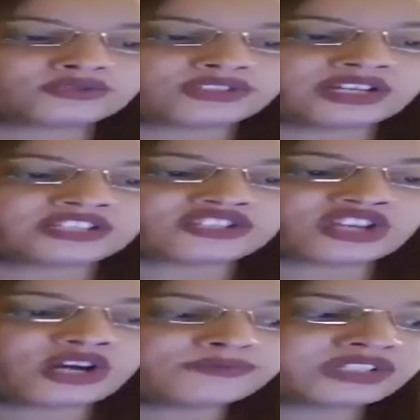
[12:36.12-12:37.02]
to
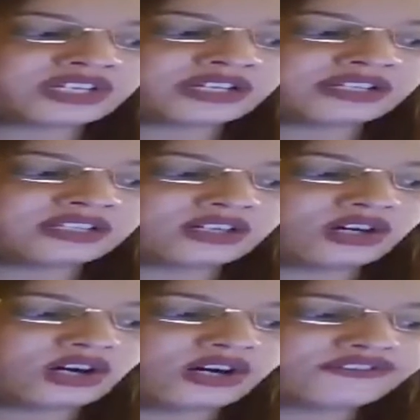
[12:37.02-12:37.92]
get some
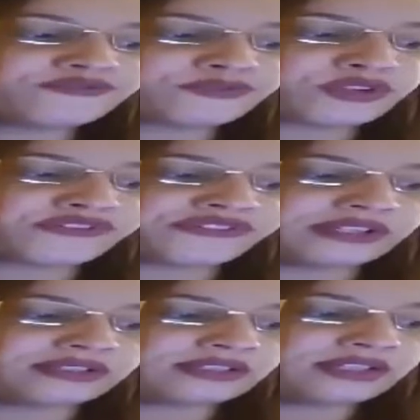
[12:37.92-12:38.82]
kind of
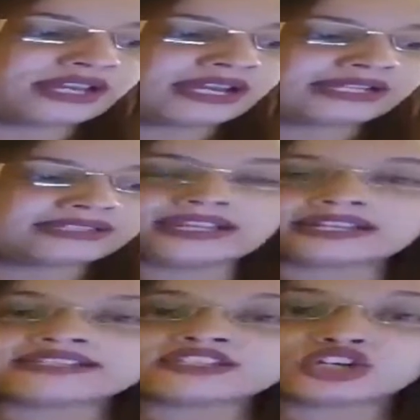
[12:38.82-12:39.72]
profit.
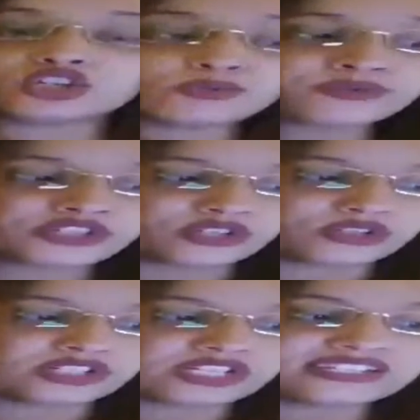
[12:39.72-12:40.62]
That is,
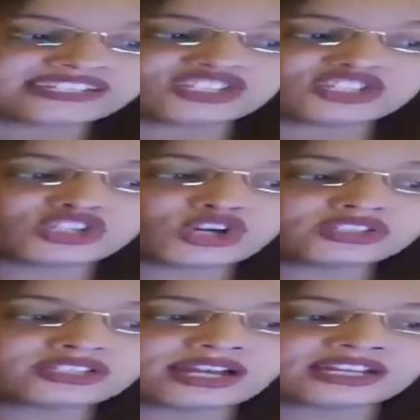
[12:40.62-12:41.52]
corruption is
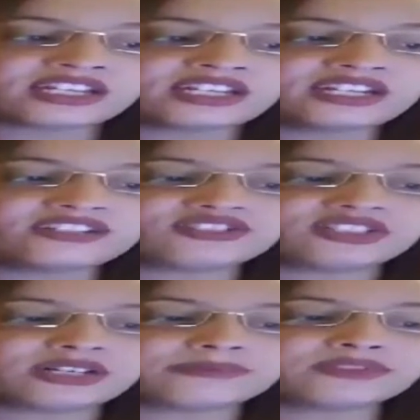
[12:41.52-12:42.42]
not a
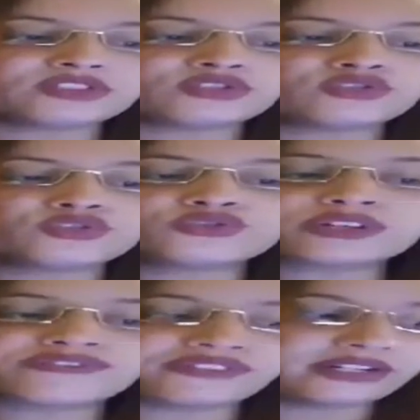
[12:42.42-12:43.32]
keen term
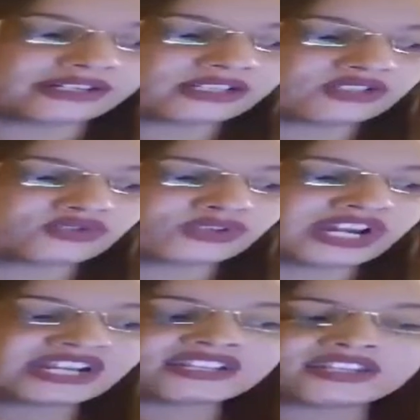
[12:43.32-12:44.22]
to refer
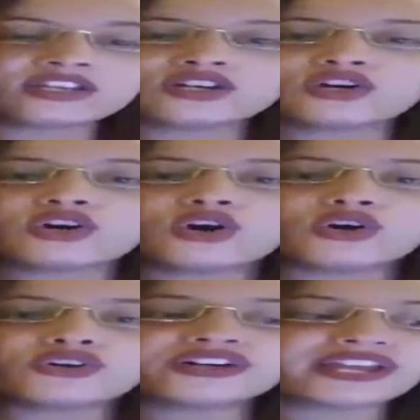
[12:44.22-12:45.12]
to anything
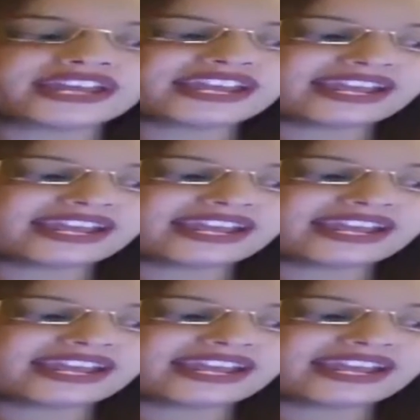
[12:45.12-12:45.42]
or